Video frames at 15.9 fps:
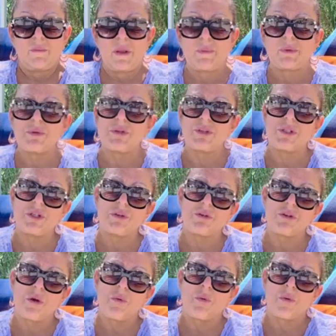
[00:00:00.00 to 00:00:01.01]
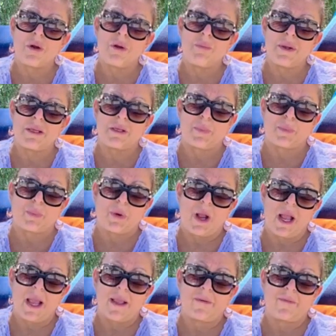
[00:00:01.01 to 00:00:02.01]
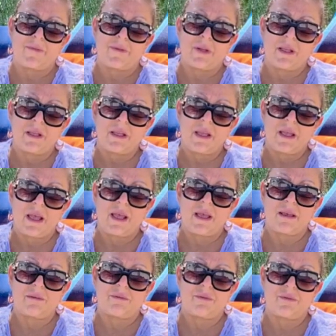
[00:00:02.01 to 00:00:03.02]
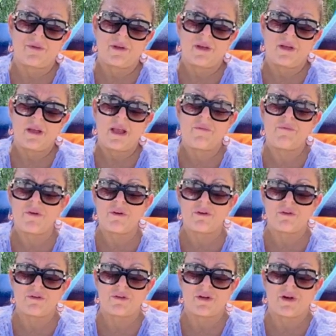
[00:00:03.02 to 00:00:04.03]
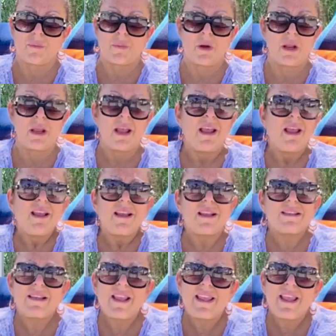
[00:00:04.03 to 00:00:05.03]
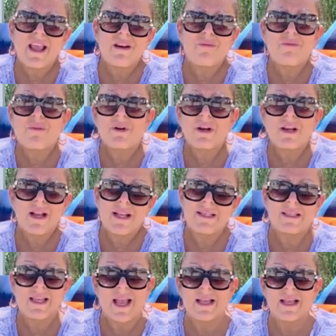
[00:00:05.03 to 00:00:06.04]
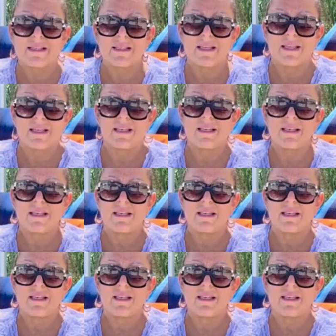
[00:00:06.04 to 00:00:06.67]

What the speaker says: people still don't want to be deprived of a funeral ceremony because they can't afford a nice casket.